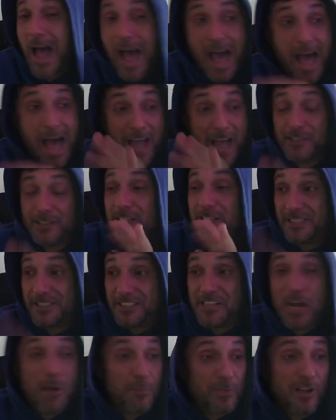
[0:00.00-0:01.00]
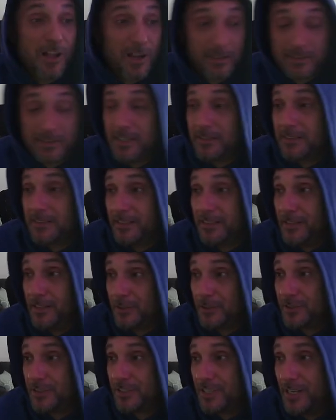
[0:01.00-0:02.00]
I just dumb locked into
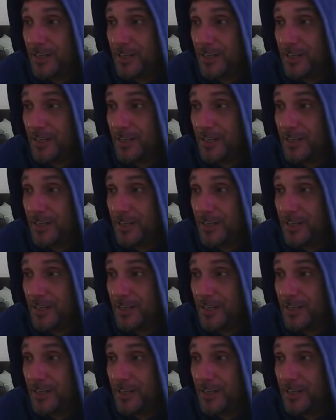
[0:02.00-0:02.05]
this shit,